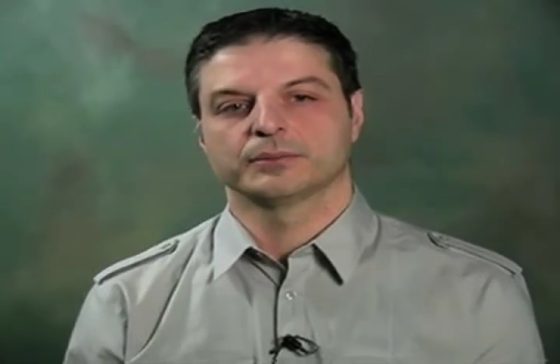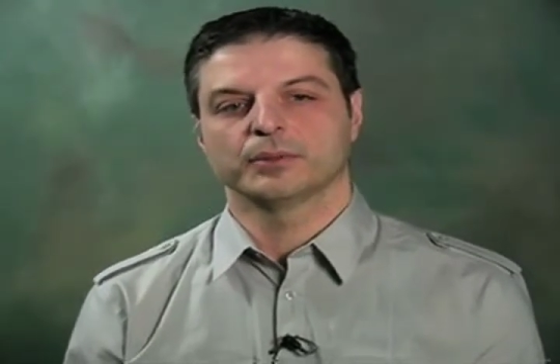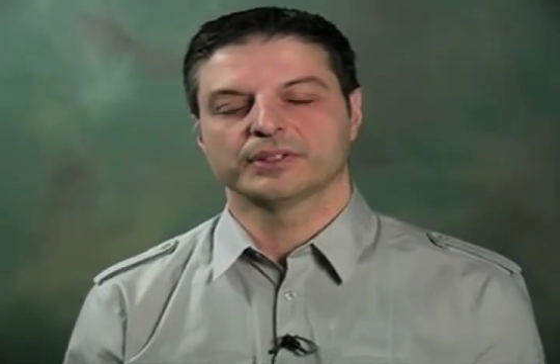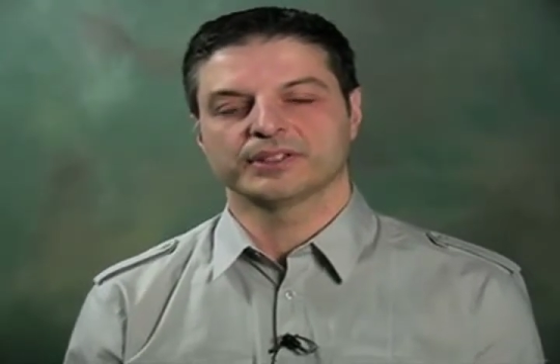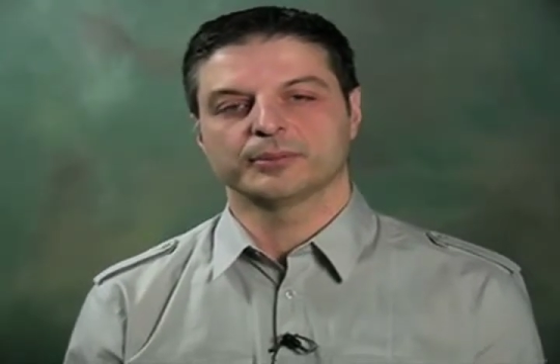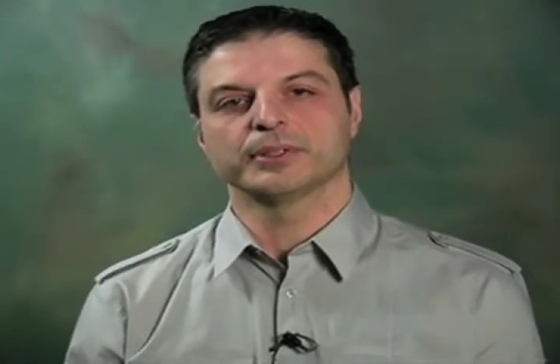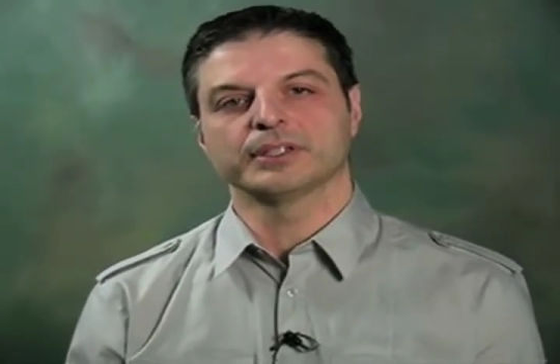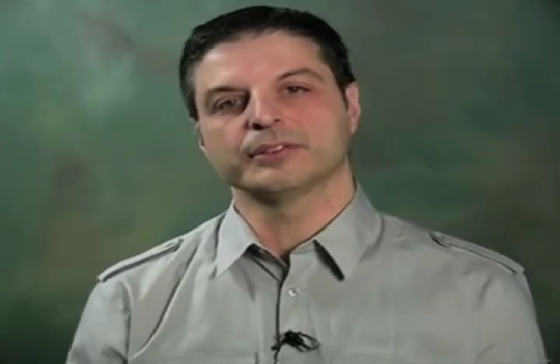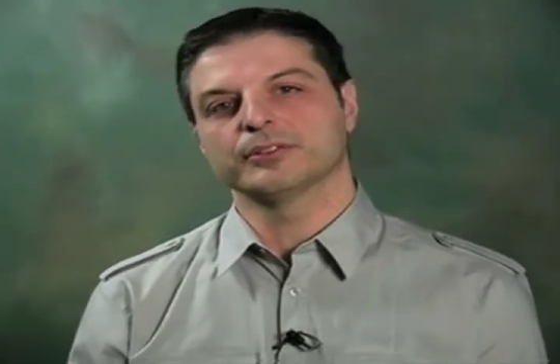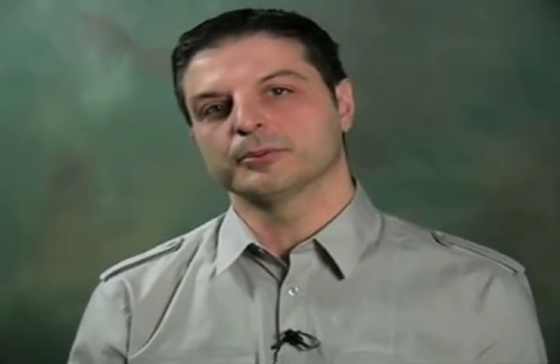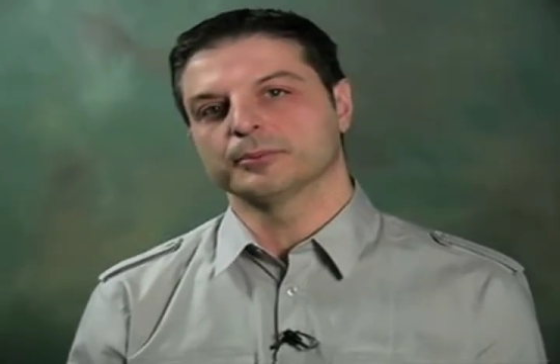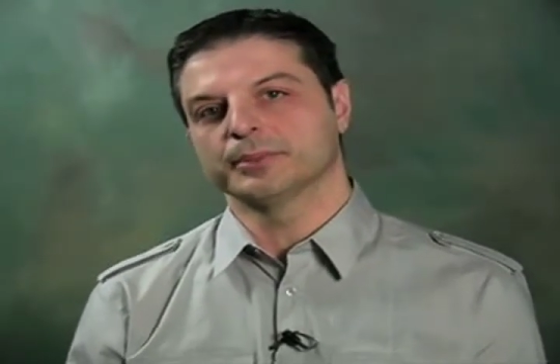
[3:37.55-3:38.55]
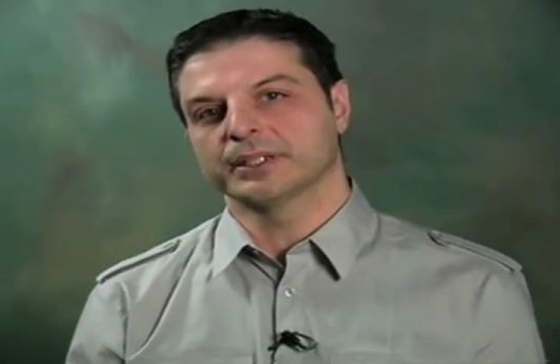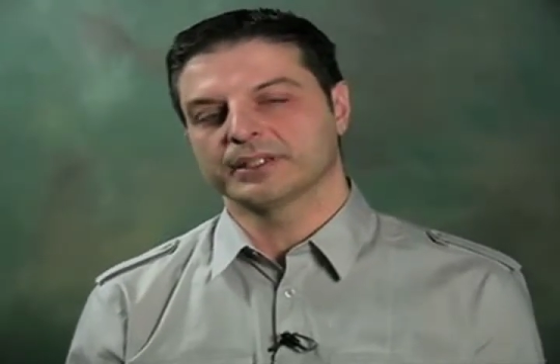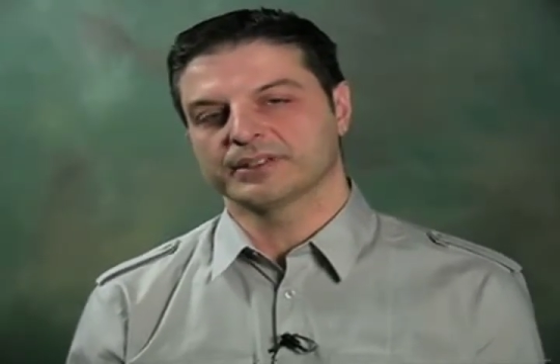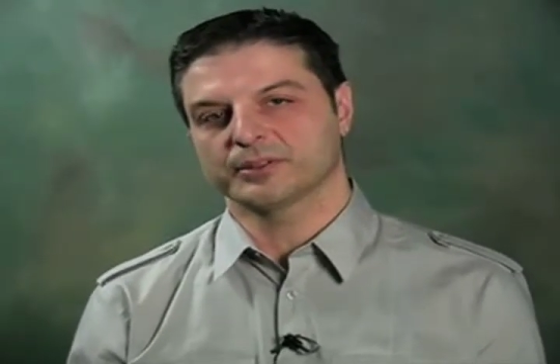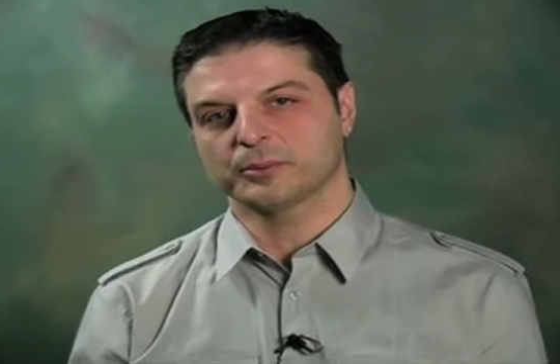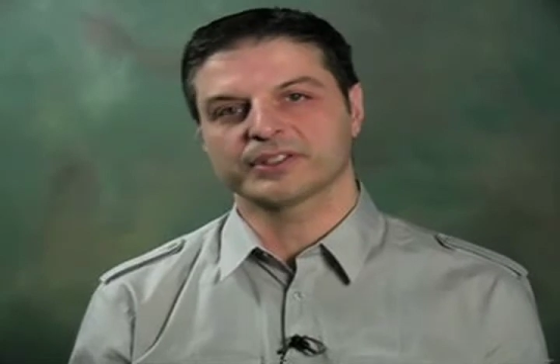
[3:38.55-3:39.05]
was unbelievable
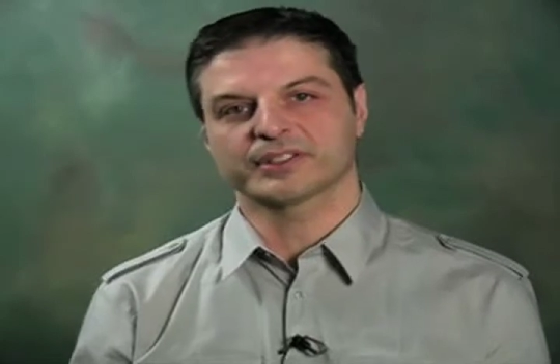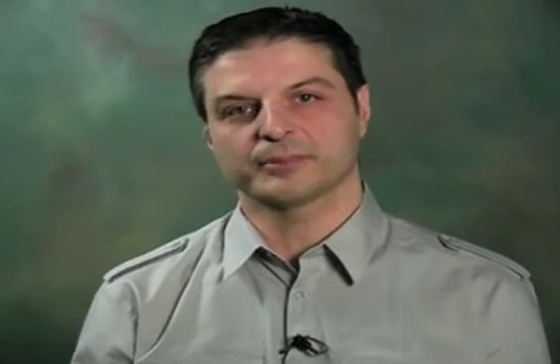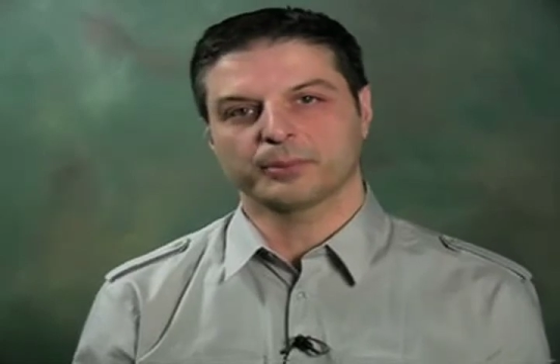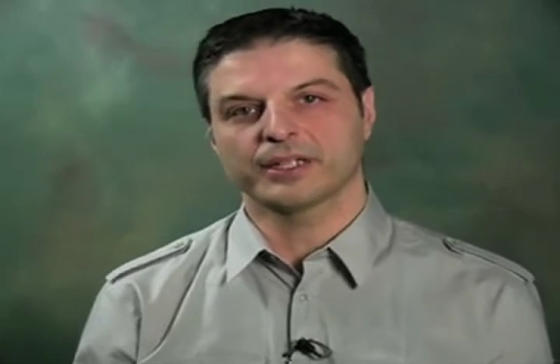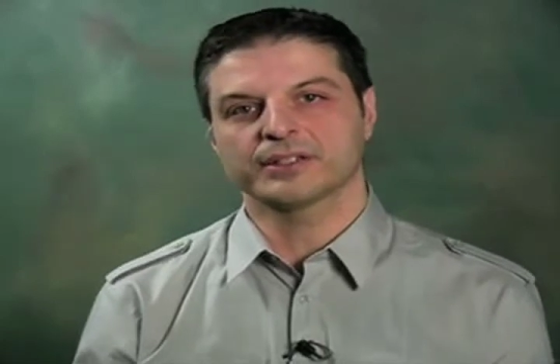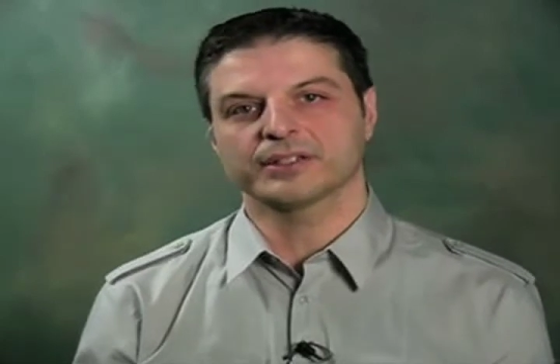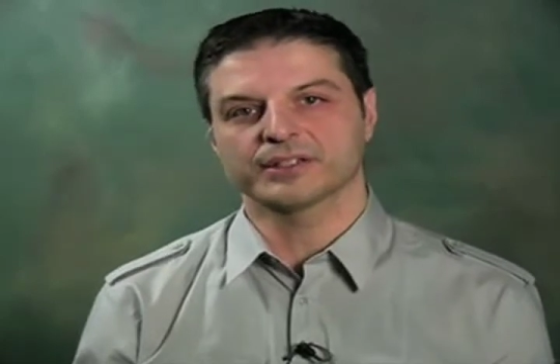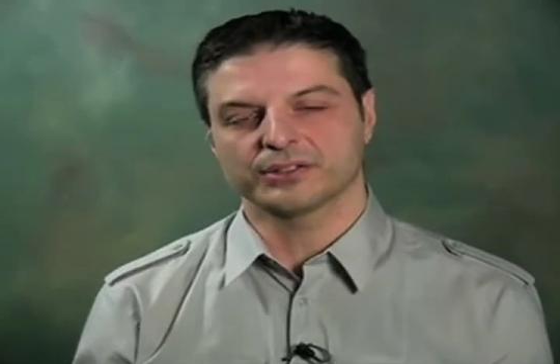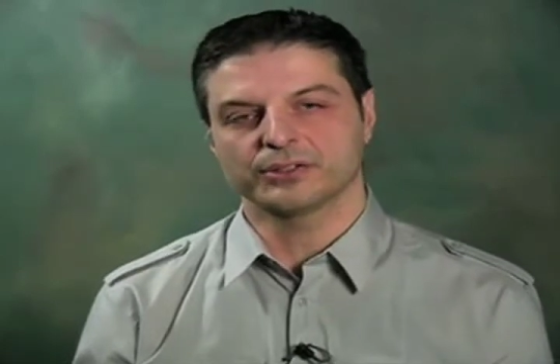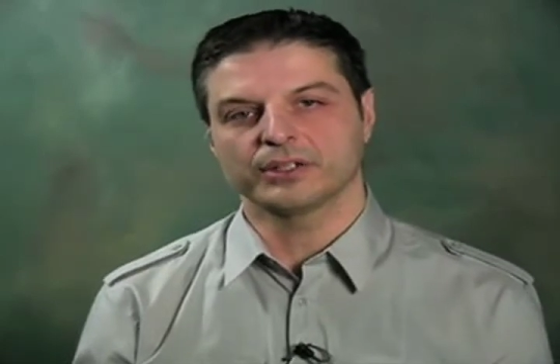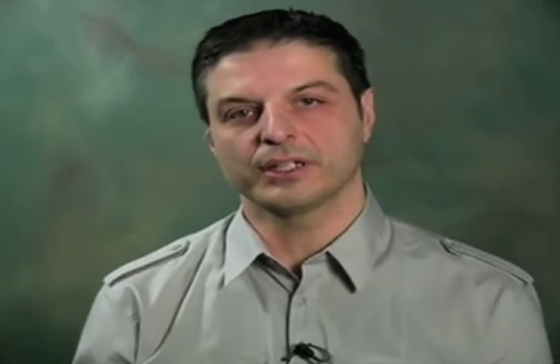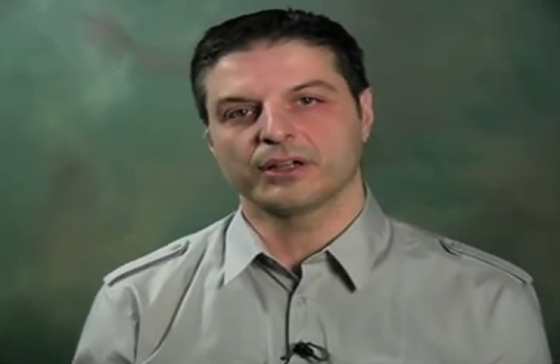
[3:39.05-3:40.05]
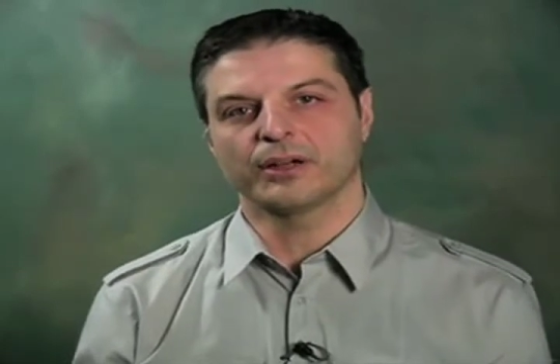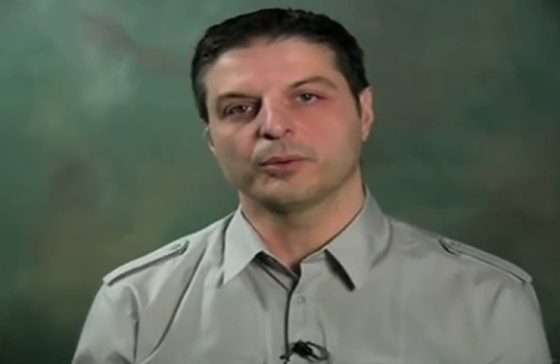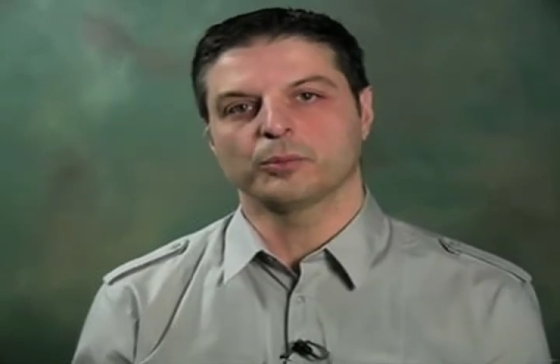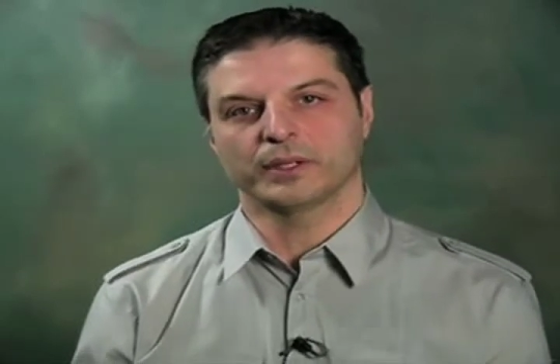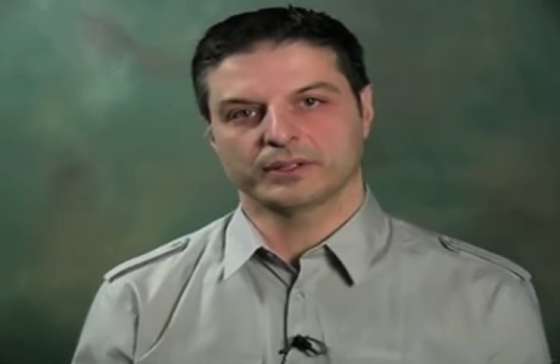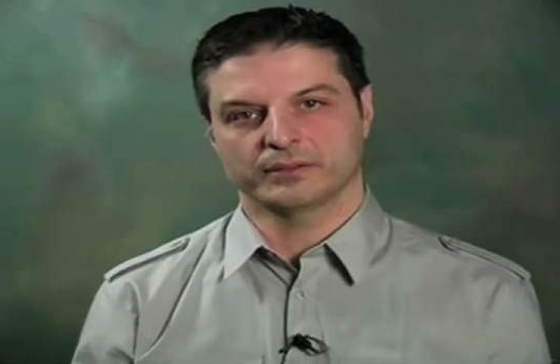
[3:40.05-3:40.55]
because it was explained to us early
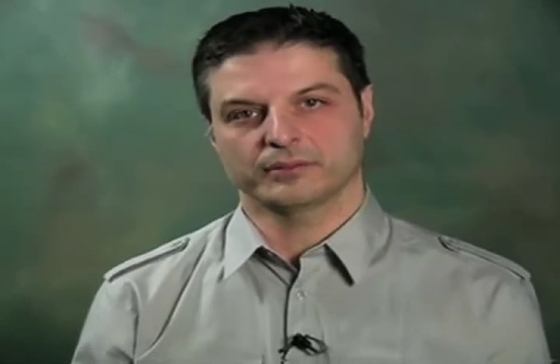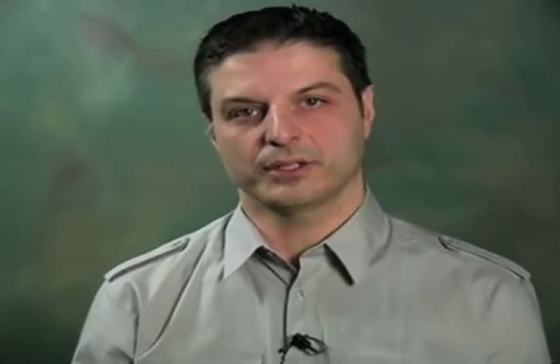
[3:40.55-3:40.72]
on what